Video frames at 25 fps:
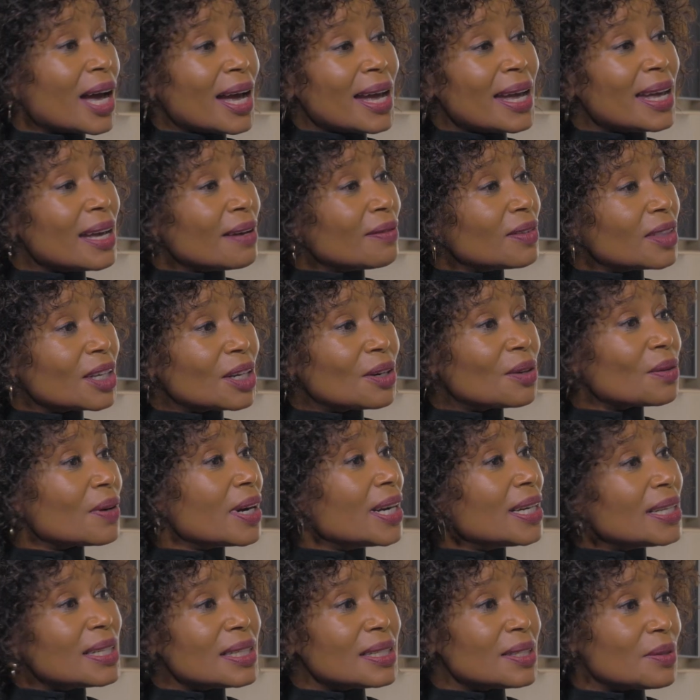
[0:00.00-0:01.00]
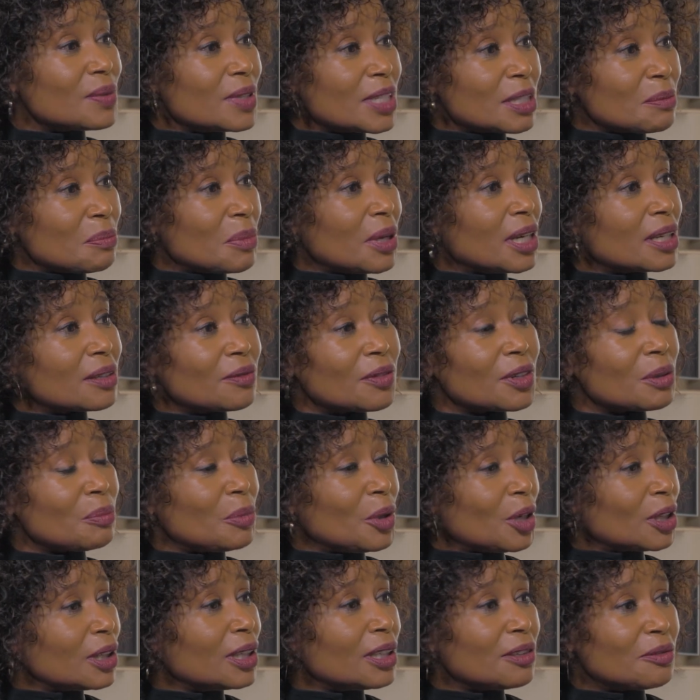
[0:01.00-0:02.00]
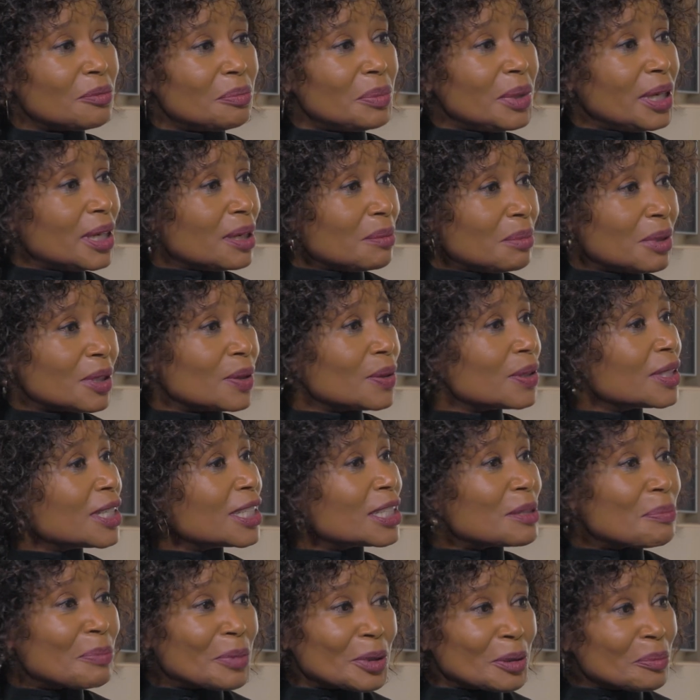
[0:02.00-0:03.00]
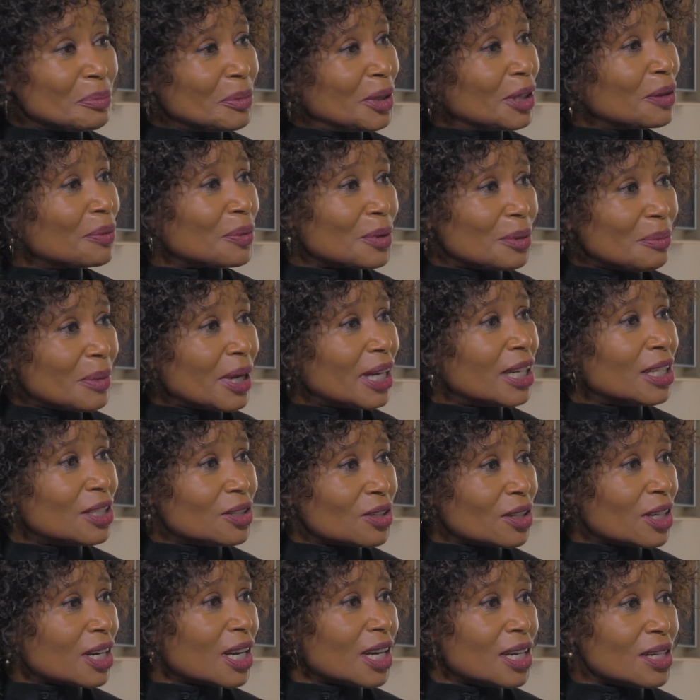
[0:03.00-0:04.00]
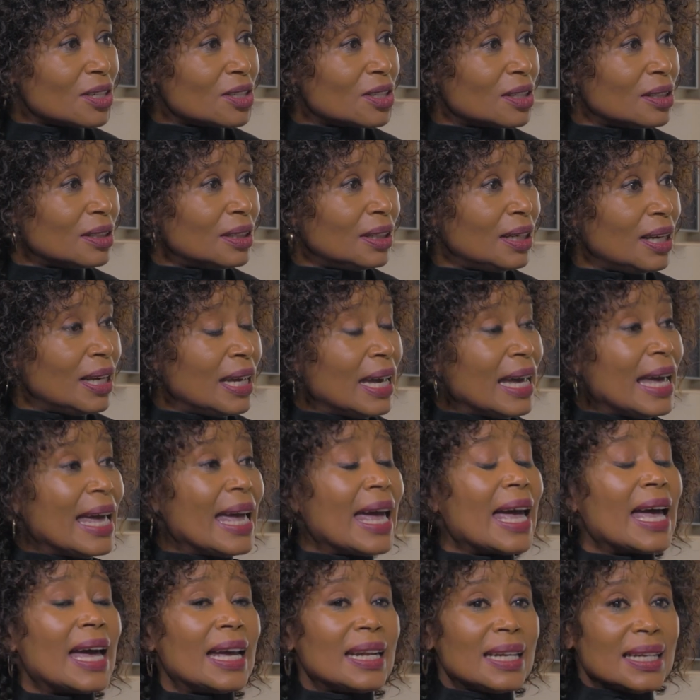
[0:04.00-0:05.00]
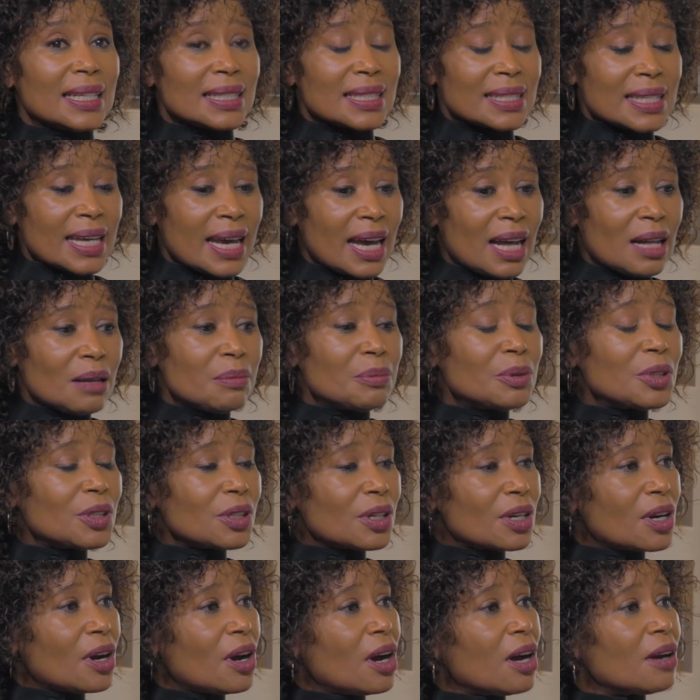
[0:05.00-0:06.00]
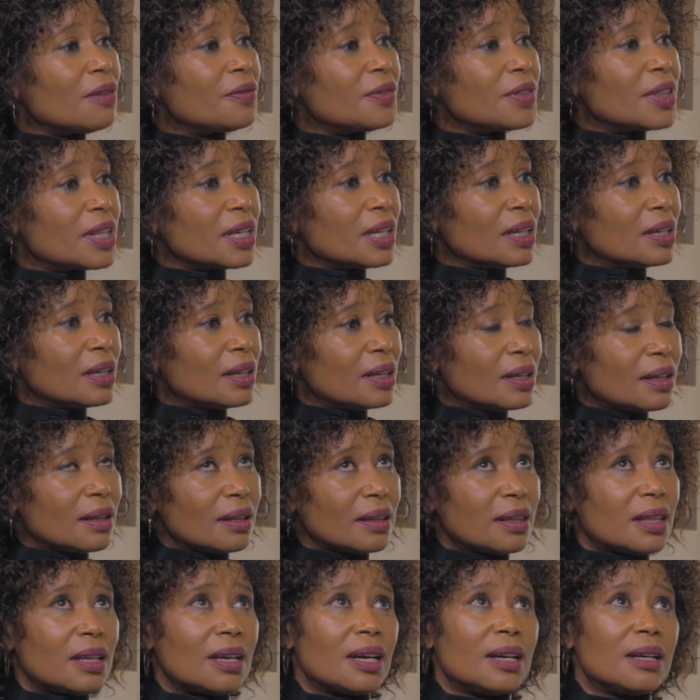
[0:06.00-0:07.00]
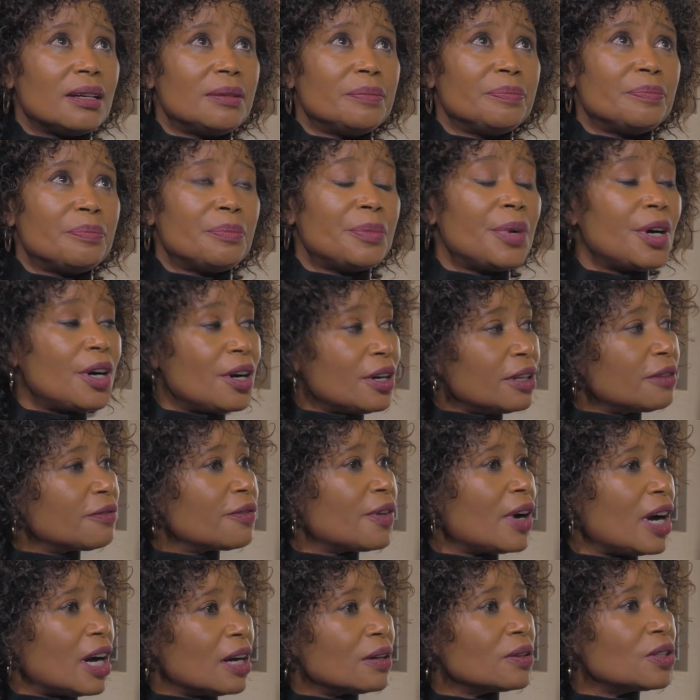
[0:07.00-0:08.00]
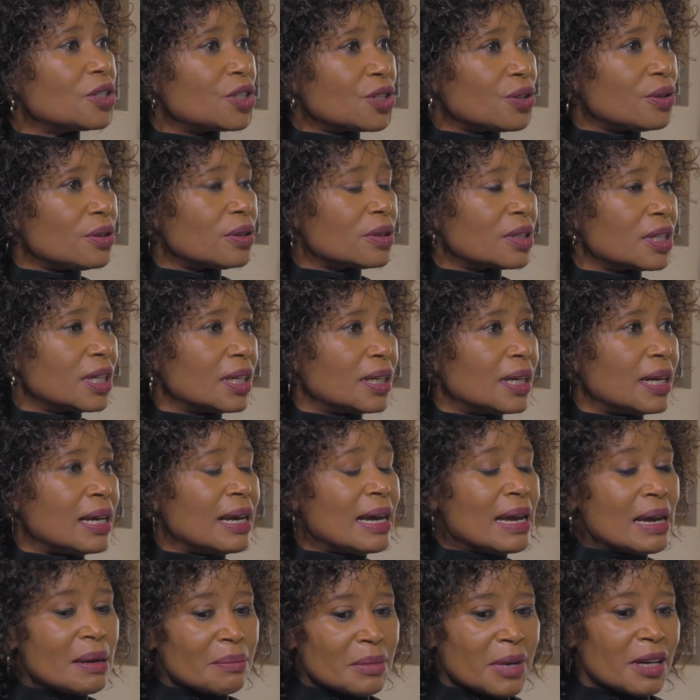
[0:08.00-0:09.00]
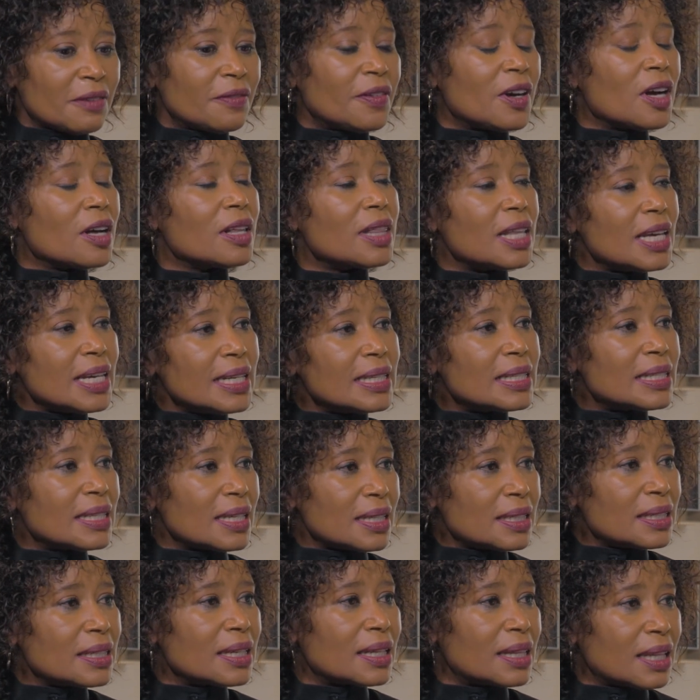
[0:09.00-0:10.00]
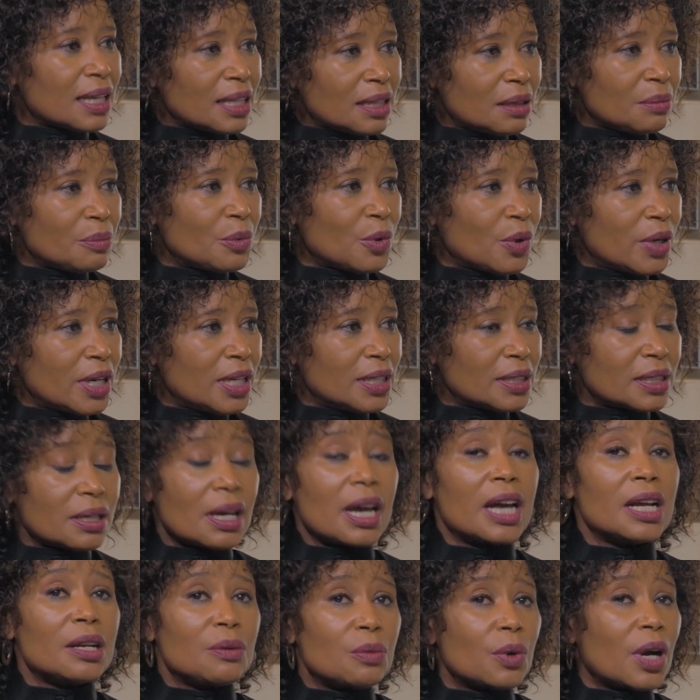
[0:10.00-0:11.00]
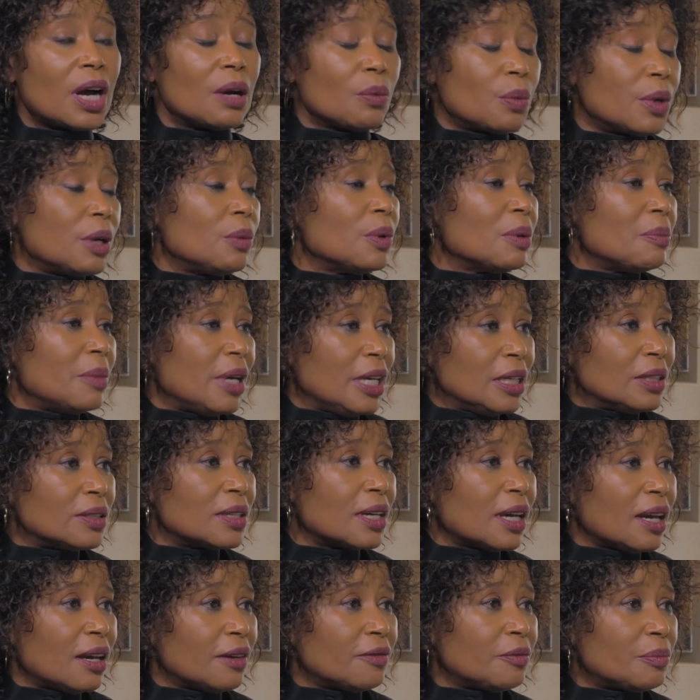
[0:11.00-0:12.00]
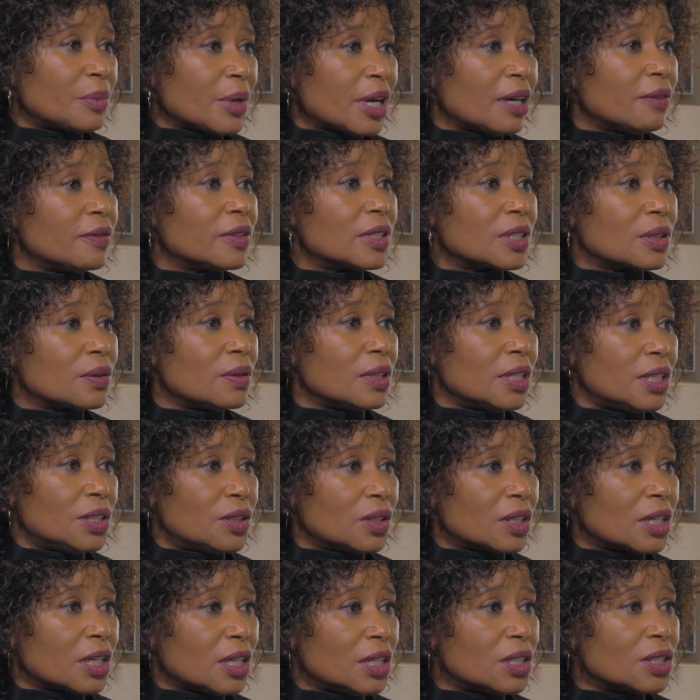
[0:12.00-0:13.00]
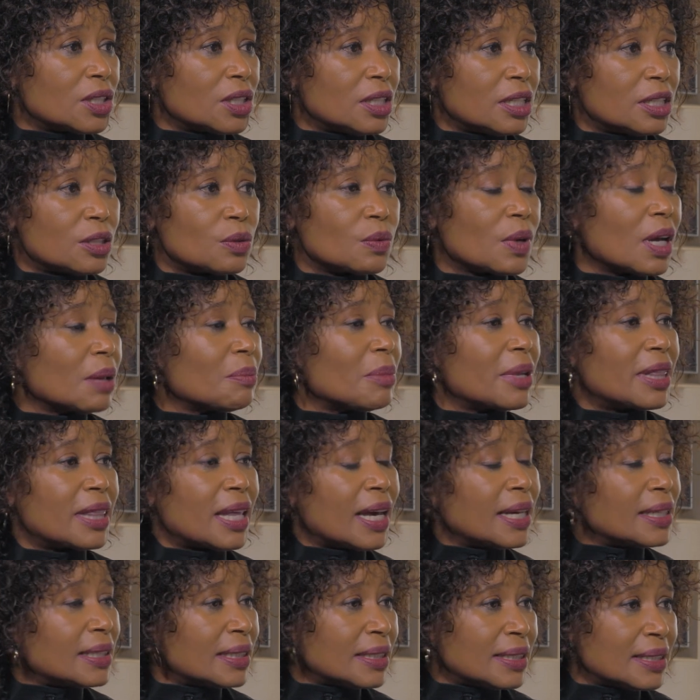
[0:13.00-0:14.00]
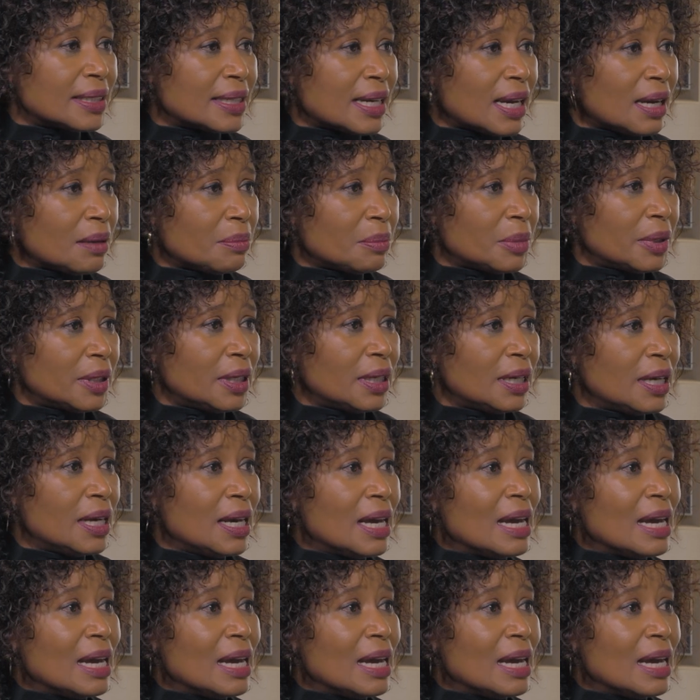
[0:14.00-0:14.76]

I have the greatest respect for a bottle of beer because it's put me through my education. And it's helped to carve the path for our children. My father insisted that the boys, and we were meant to have private school education as well, but that didn't happen.